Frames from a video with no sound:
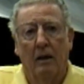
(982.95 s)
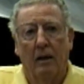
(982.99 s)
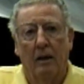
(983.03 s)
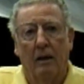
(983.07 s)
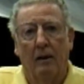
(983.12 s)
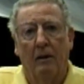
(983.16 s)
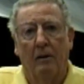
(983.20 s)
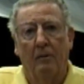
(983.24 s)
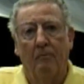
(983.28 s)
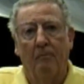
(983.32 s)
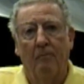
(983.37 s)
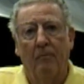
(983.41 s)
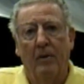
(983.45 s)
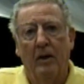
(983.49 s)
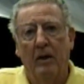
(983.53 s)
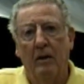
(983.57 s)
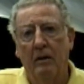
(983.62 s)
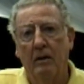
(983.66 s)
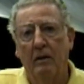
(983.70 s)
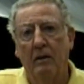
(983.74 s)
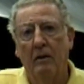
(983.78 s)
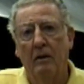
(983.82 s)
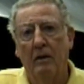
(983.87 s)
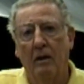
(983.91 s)
um,
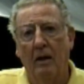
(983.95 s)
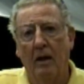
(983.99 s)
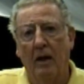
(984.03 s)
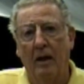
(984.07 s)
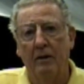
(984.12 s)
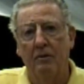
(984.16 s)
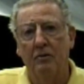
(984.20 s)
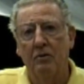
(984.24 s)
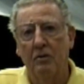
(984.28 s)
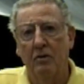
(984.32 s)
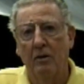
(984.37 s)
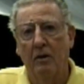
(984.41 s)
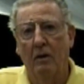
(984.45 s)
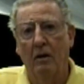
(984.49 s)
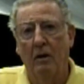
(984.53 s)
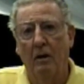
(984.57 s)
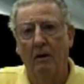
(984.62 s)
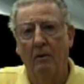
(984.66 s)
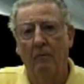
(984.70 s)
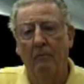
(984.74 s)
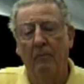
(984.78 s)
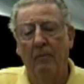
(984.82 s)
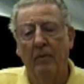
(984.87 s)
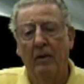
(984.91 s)
I
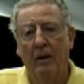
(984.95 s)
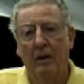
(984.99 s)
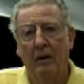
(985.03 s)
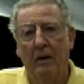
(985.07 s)
saw